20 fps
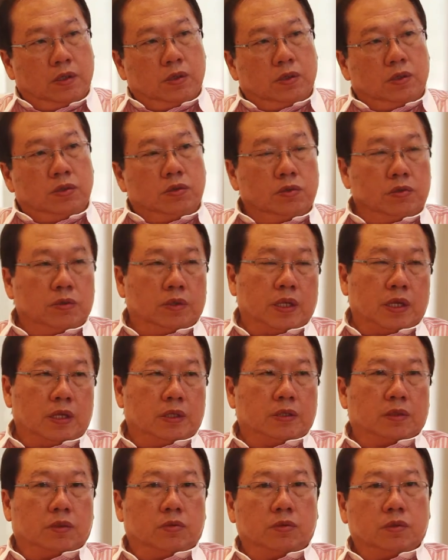So that
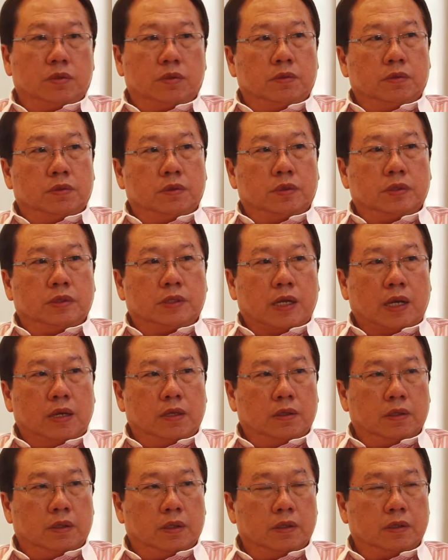is a good
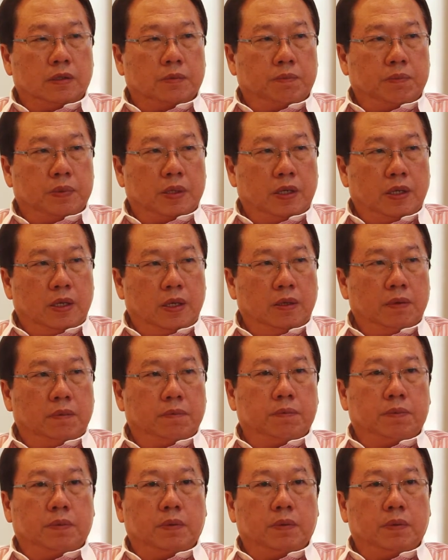sign. There's a beginning